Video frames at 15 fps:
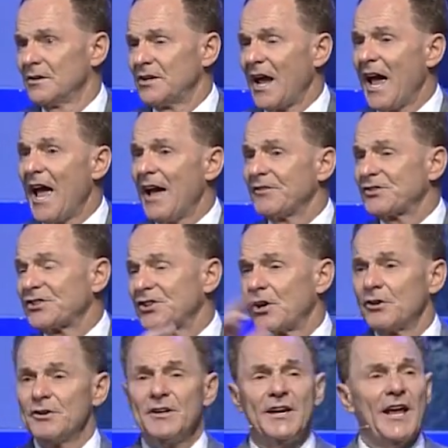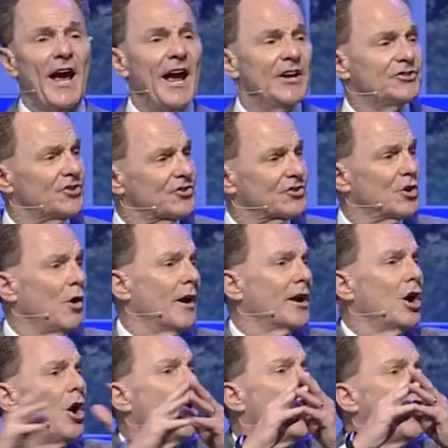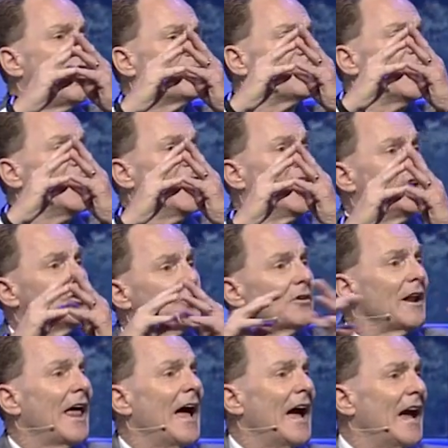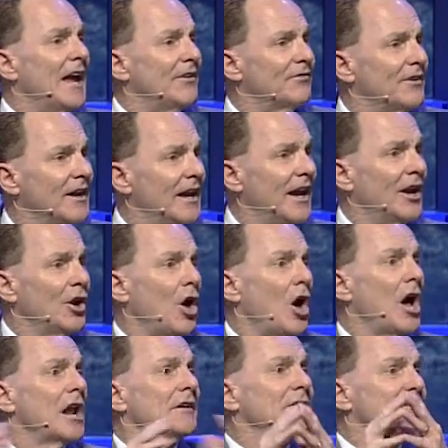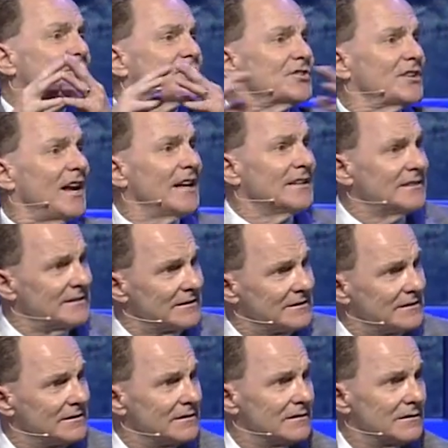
to have certain gauges going off in your life, and all of a sudden,